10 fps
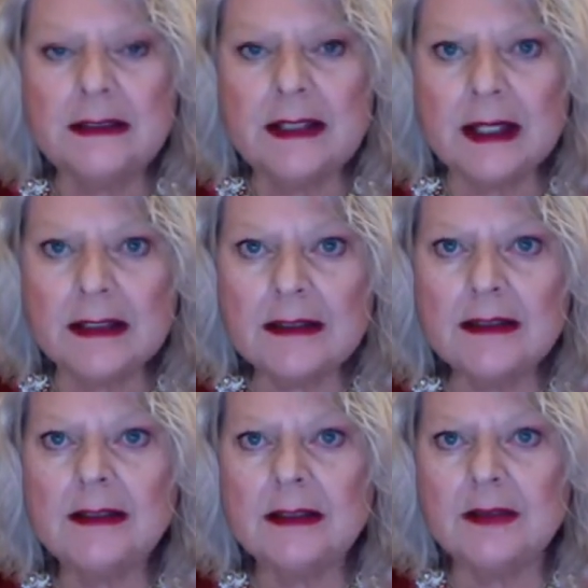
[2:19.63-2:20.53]
done
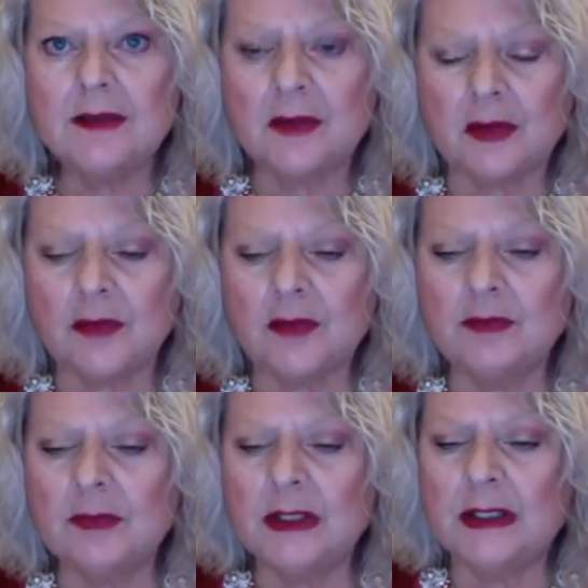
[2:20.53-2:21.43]
in her
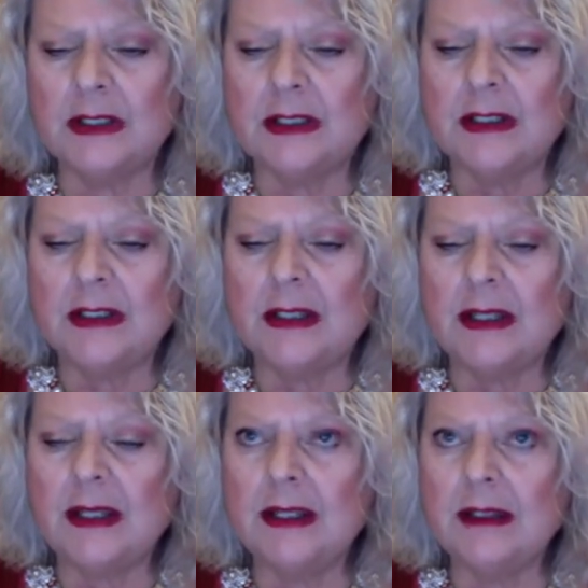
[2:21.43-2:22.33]
home
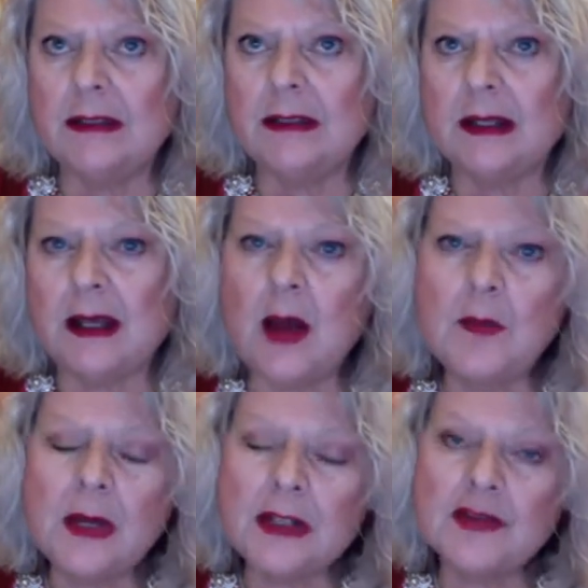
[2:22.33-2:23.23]
and how
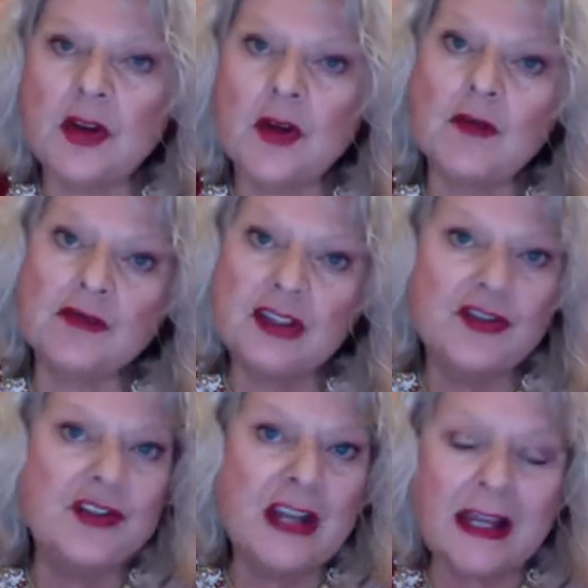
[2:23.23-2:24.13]
much
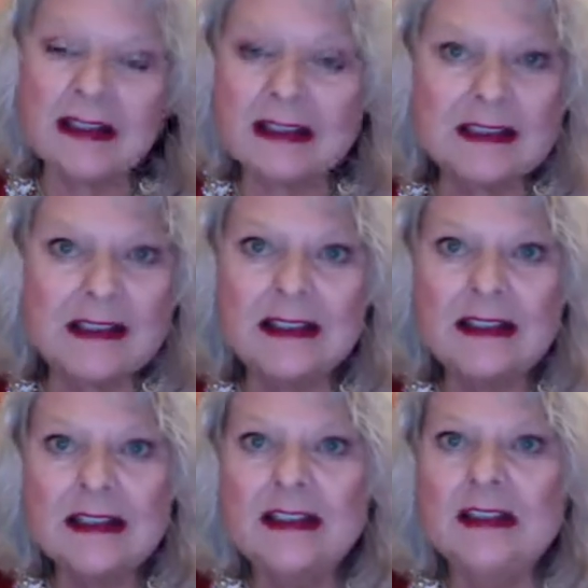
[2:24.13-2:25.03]
originality
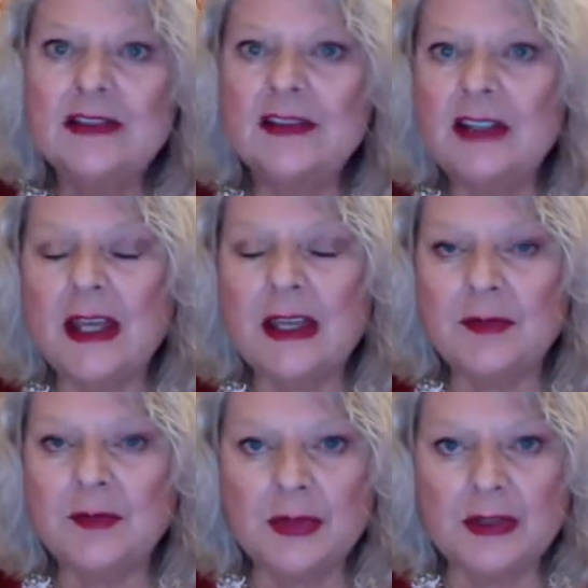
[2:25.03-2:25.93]
she had
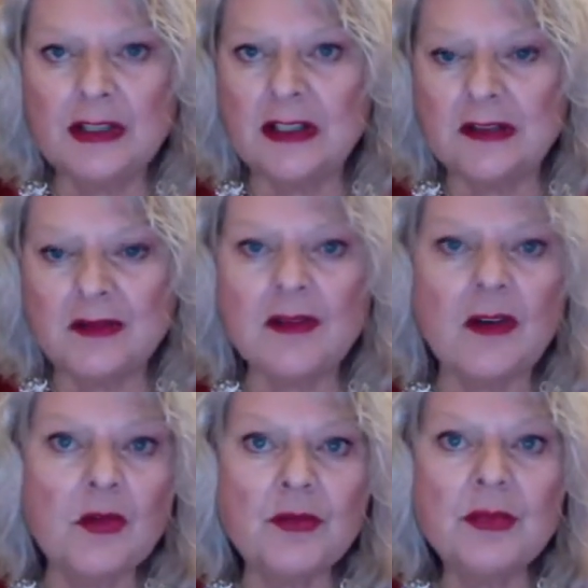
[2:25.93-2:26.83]
put in her
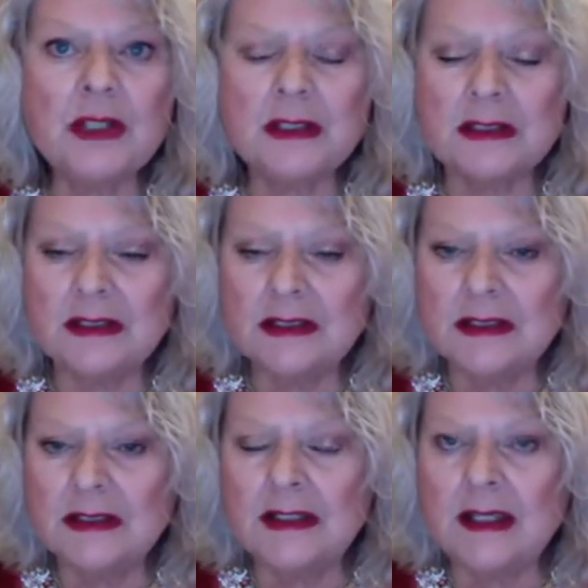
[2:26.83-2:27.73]
home,
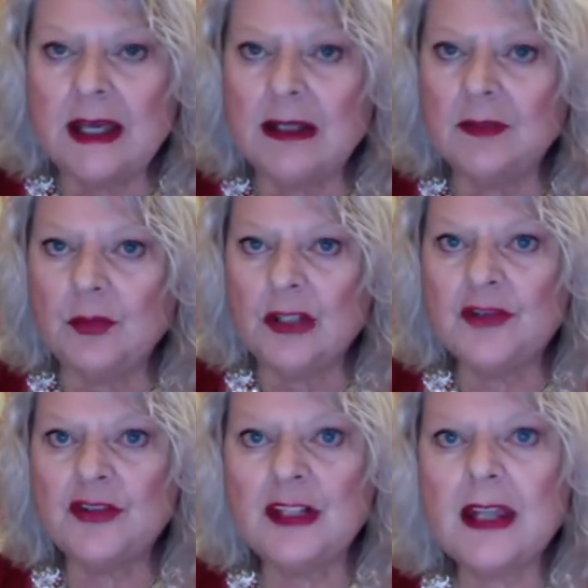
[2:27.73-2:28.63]
that when
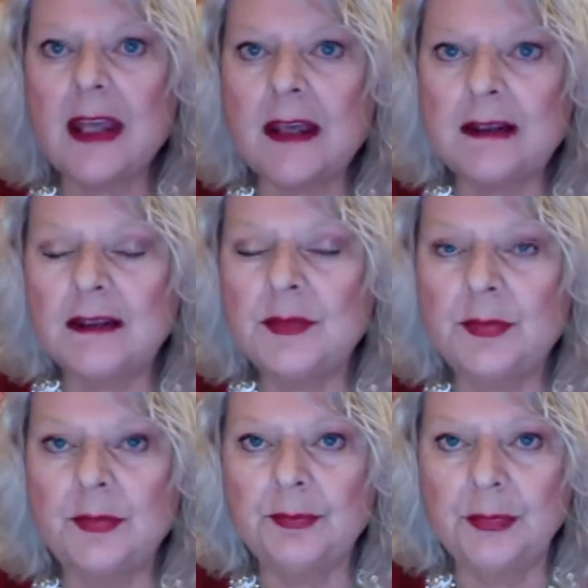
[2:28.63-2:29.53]
she had
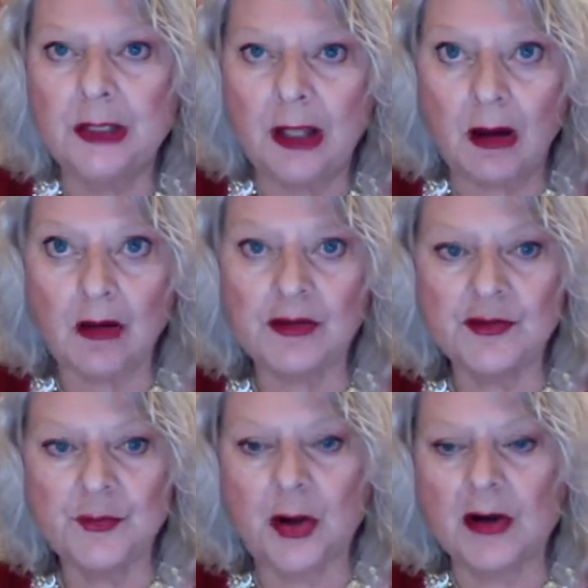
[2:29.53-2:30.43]

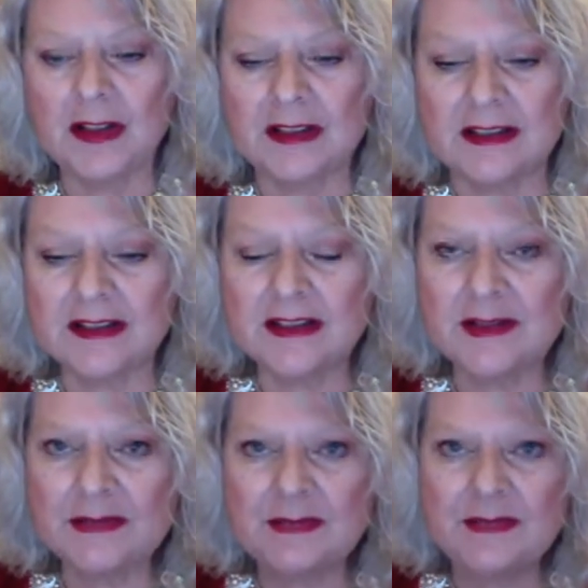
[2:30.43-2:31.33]
large parties,